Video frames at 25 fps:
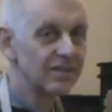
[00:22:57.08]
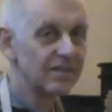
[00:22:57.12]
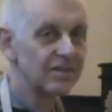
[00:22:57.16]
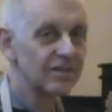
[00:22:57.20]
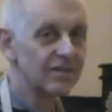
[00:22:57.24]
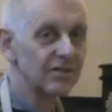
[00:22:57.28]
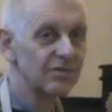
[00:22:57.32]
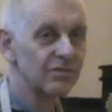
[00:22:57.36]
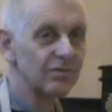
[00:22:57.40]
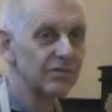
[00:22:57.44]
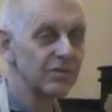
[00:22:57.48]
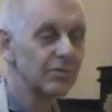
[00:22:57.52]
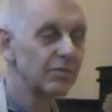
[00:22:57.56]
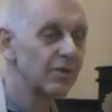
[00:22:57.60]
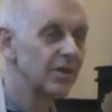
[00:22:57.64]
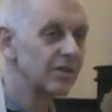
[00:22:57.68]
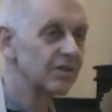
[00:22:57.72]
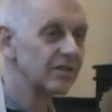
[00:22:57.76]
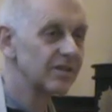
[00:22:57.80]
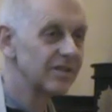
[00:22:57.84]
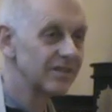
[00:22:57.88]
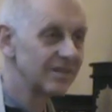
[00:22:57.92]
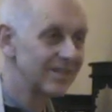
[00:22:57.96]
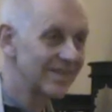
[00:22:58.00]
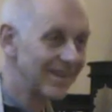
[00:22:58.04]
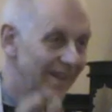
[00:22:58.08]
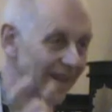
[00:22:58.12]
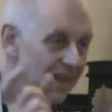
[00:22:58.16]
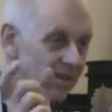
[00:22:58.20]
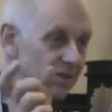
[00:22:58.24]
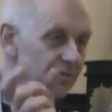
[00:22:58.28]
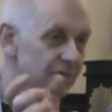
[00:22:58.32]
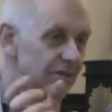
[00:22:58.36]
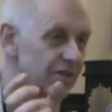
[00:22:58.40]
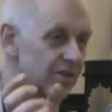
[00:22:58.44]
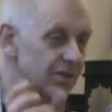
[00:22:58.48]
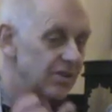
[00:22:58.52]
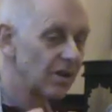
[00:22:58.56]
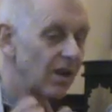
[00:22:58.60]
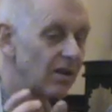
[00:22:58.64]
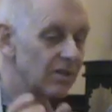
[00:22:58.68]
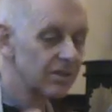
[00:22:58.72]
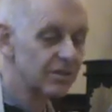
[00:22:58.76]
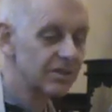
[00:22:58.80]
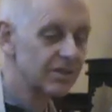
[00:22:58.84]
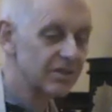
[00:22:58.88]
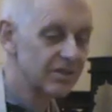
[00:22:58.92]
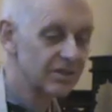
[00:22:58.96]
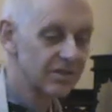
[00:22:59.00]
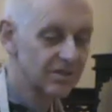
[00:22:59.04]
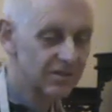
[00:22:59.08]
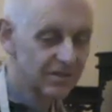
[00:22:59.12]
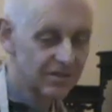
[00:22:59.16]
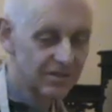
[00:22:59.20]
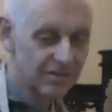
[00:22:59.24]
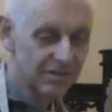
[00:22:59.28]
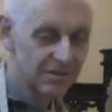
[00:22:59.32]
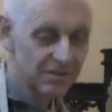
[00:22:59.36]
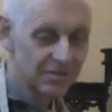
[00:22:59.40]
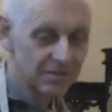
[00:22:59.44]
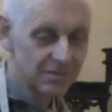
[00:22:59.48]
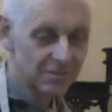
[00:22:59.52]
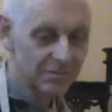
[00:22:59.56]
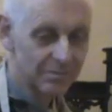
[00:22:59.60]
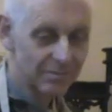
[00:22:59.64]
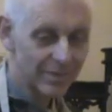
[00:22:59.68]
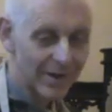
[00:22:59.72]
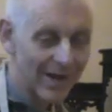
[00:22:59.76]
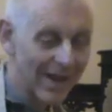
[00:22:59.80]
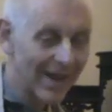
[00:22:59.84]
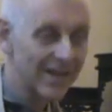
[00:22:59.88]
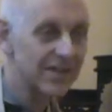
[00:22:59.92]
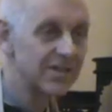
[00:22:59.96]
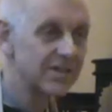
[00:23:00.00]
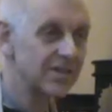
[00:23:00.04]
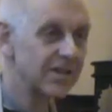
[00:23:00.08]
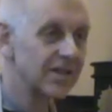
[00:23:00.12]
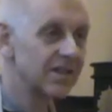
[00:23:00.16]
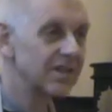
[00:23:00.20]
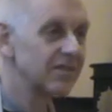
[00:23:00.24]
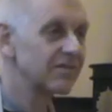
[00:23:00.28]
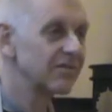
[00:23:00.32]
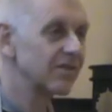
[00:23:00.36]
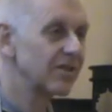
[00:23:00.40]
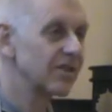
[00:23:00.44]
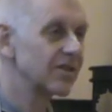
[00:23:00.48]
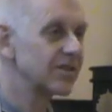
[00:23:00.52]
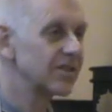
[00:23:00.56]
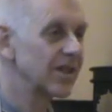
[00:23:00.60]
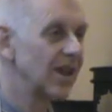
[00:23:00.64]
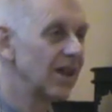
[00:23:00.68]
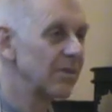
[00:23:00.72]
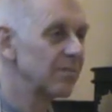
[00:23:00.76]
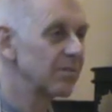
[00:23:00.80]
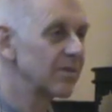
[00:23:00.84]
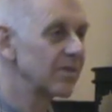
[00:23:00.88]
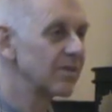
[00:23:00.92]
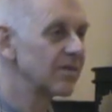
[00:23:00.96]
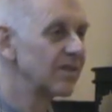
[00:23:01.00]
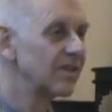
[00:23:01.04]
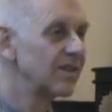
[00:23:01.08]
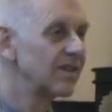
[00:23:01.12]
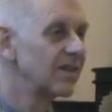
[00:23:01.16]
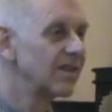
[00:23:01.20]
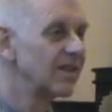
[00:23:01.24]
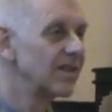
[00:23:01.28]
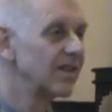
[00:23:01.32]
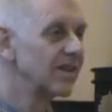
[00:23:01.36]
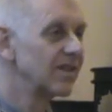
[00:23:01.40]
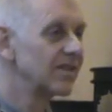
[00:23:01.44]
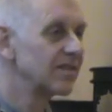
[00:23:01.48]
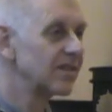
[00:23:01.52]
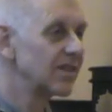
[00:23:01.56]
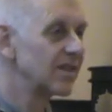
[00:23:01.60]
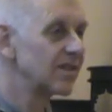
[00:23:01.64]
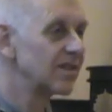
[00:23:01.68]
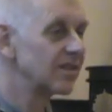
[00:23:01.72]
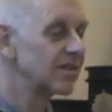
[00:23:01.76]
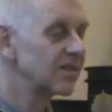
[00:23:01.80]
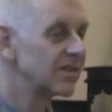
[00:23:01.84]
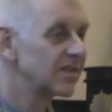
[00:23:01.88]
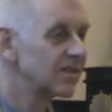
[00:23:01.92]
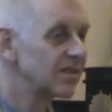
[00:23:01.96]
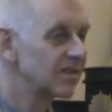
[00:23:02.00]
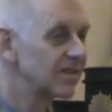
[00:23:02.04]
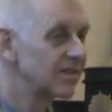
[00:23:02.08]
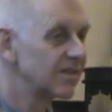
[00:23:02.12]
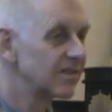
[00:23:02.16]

you want the end results, plastic, for example. Then